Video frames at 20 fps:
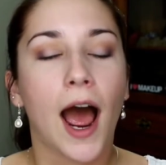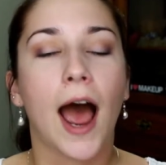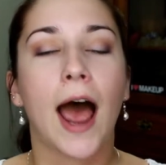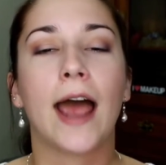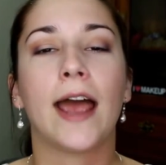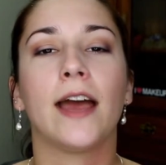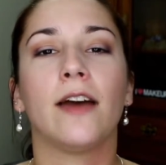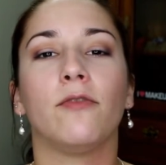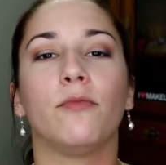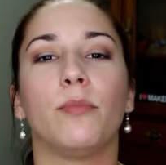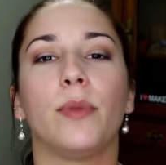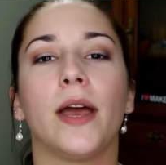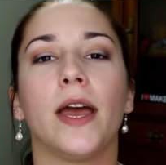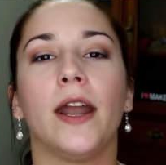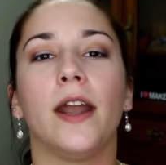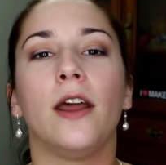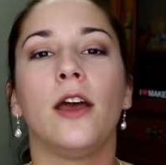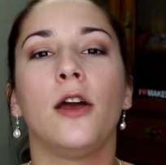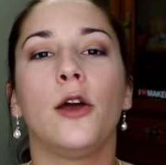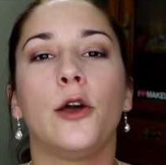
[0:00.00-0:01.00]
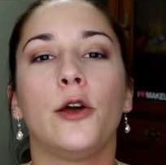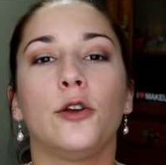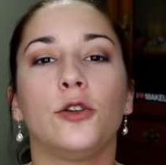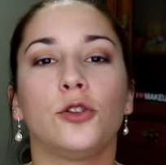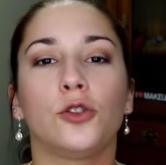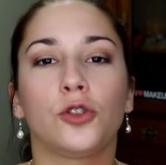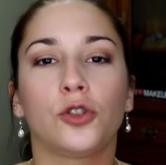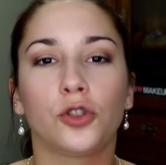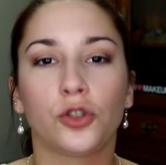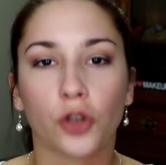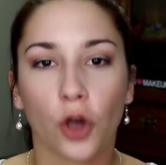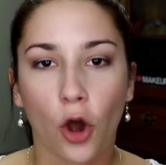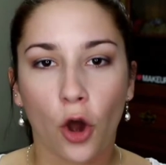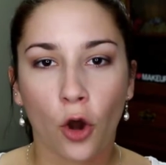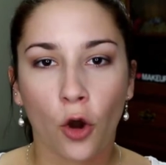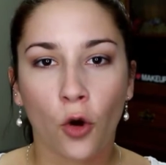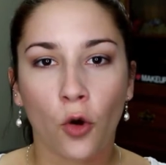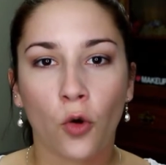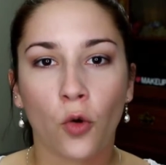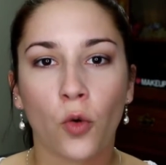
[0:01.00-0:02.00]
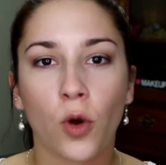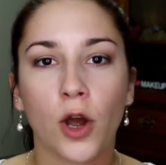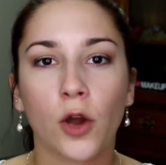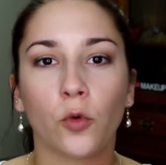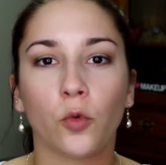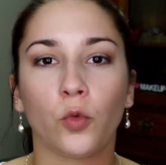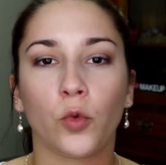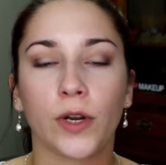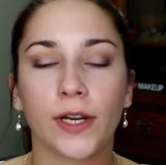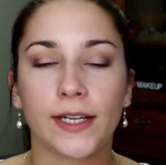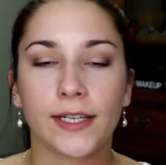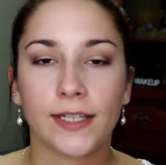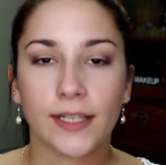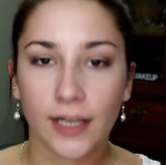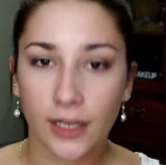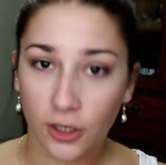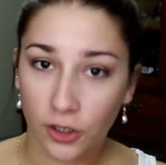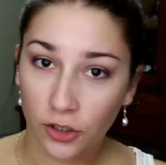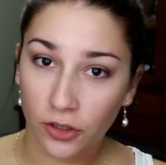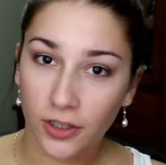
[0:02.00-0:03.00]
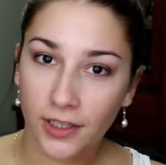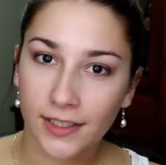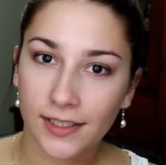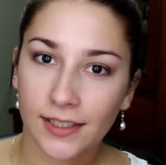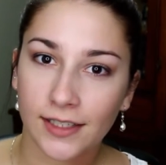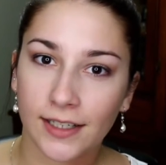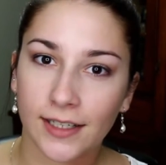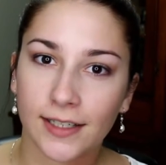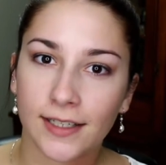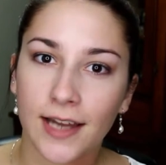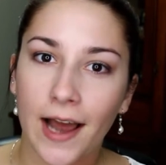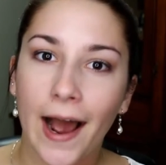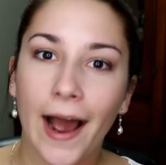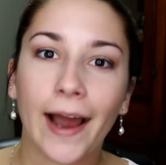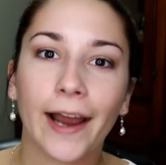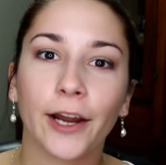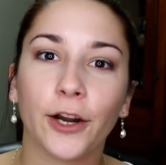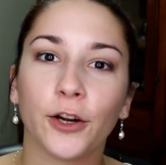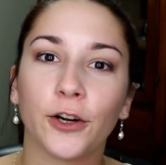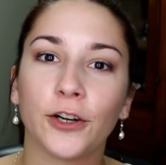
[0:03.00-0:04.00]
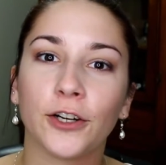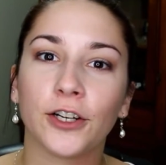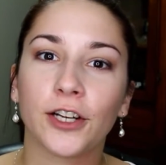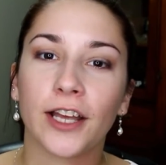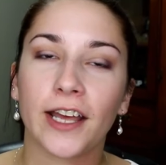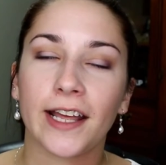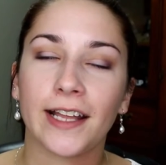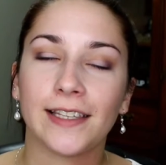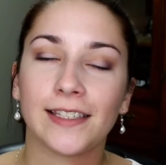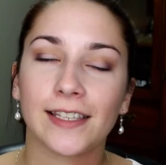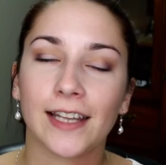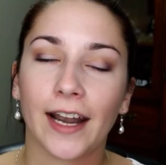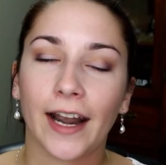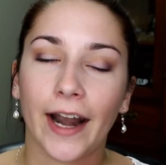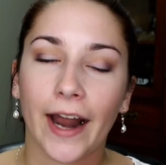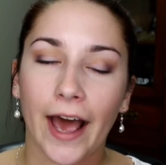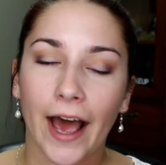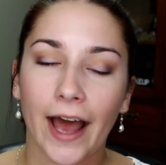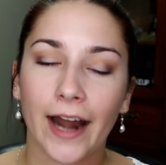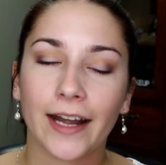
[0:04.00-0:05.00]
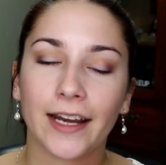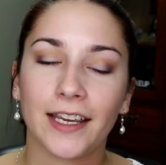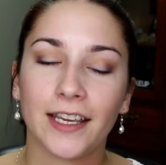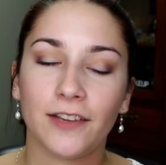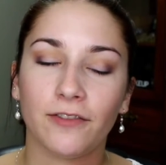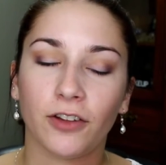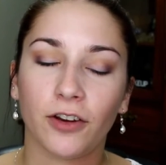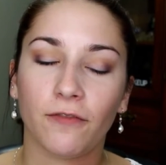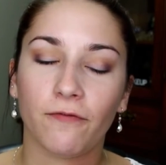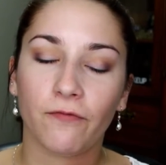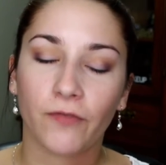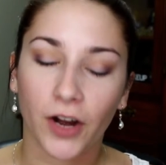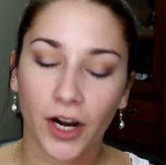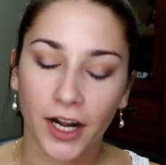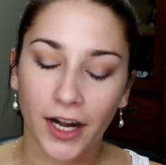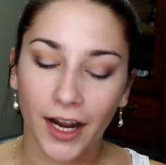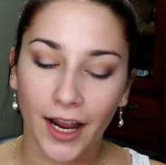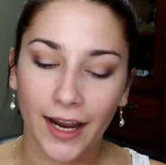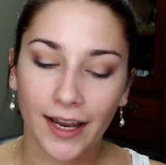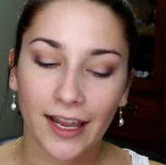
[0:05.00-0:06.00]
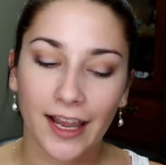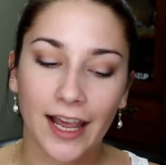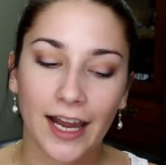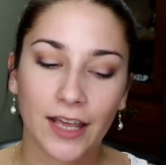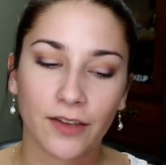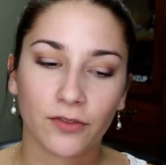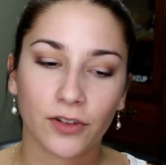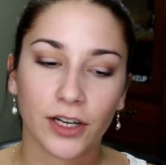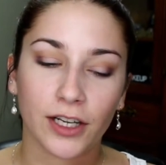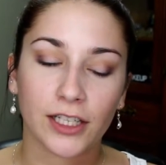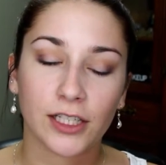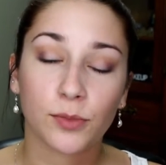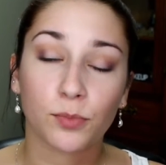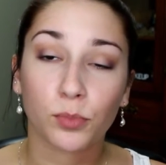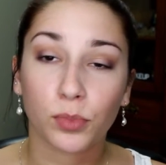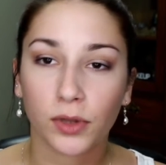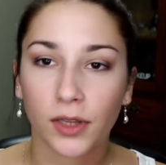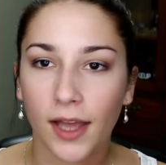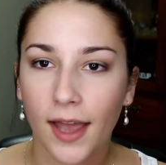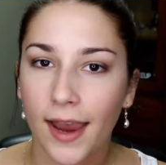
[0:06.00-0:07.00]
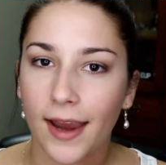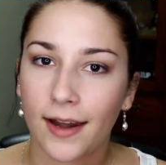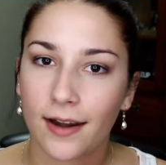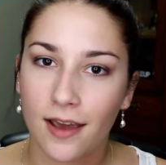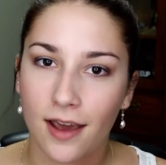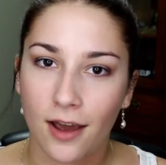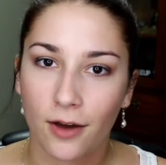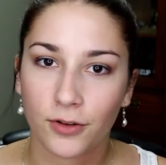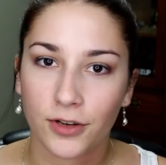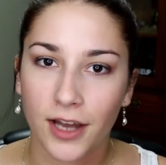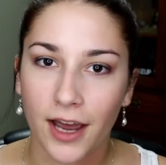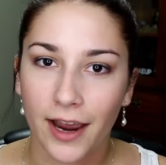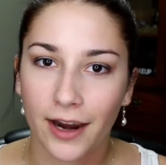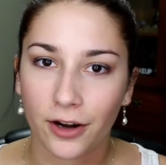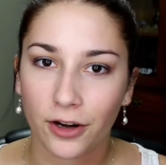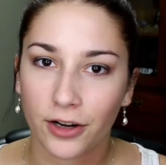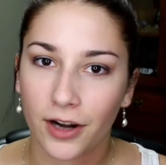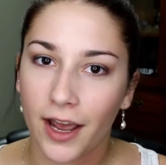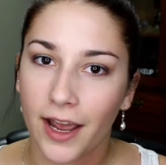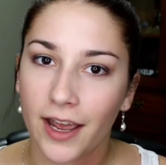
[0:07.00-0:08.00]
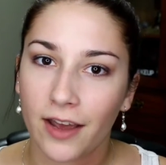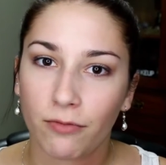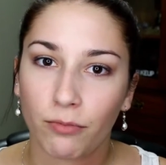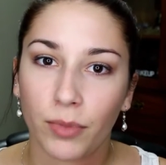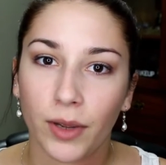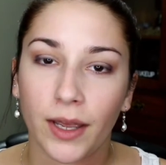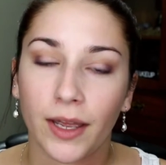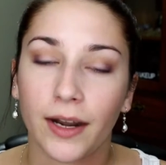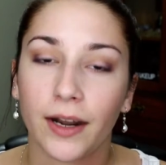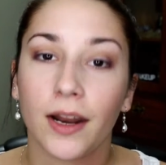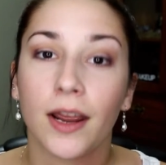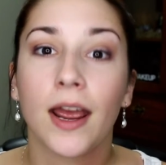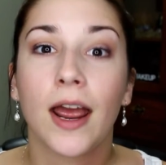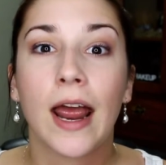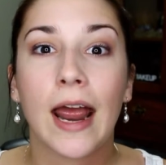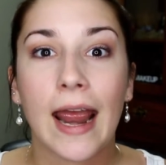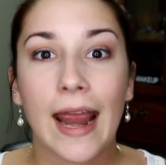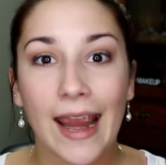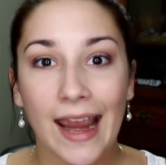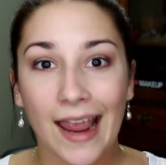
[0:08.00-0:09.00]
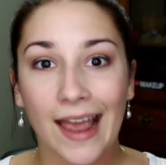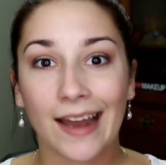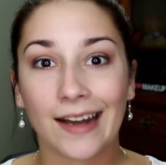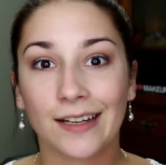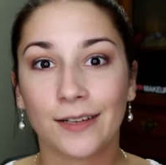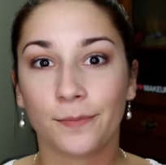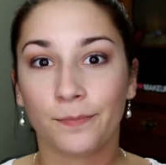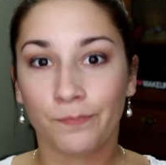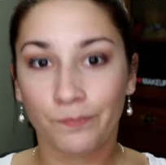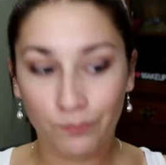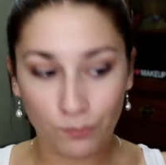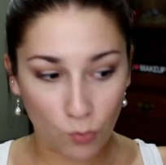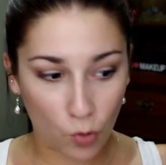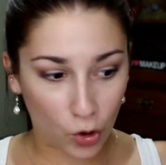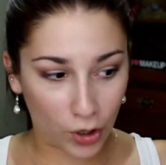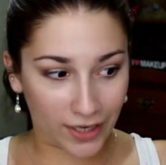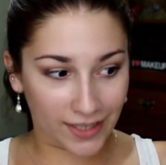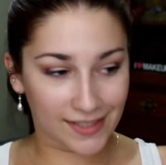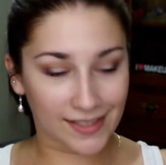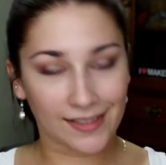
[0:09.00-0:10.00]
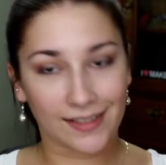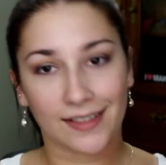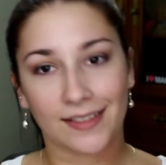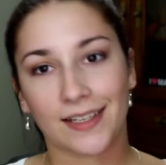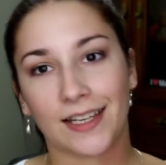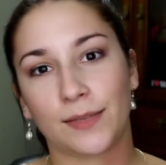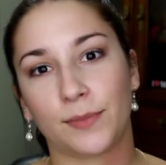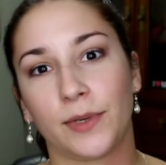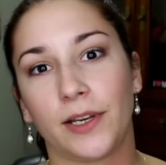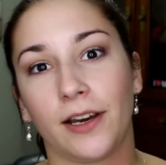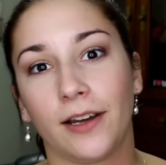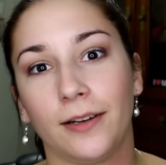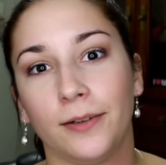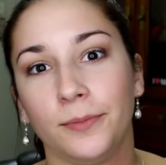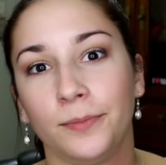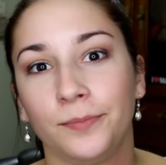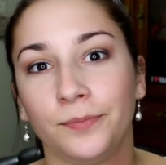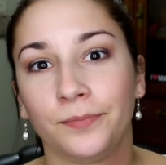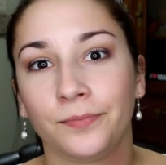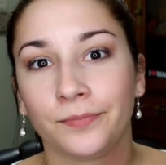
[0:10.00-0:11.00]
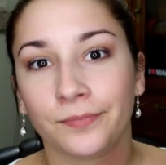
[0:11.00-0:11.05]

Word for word: I have been so ridiculously tired. It's not even funny. I can't even explain how tired I have been. And morning sickness has begun.